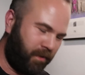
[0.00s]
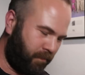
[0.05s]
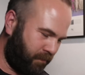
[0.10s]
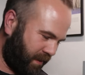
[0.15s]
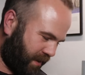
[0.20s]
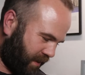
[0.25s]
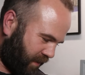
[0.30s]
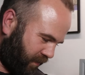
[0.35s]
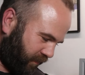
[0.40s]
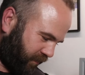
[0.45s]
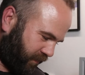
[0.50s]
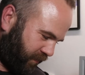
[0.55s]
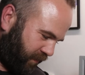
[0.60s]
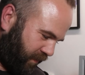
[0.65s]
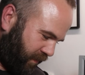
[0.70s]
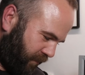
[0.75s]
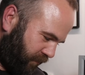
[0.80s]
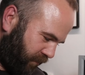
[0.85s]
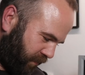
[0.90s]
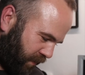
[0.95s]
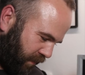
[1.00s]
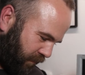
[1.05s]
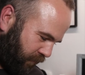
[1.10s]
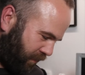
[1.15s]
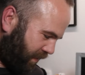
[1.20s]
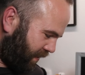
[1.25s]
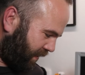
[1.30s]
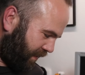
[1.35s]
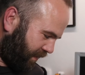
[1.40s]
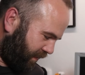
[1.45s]
because
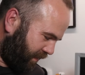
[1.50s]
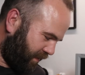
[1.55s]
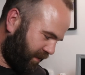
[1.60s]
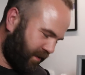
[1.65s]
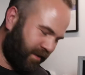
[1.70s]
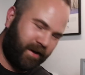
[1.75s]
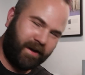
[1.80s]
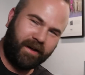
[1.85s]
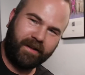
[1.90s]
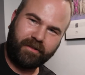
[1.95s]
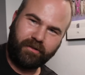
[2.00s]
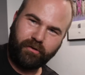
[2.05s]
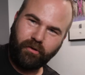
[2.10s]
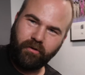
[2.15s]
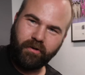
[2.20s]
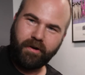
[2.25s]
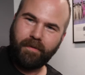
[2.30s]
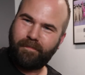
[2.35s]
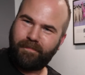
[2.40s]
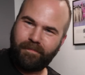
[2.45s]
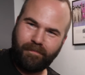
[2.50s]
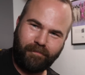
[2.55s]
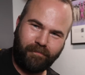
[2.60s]
we uh, talk a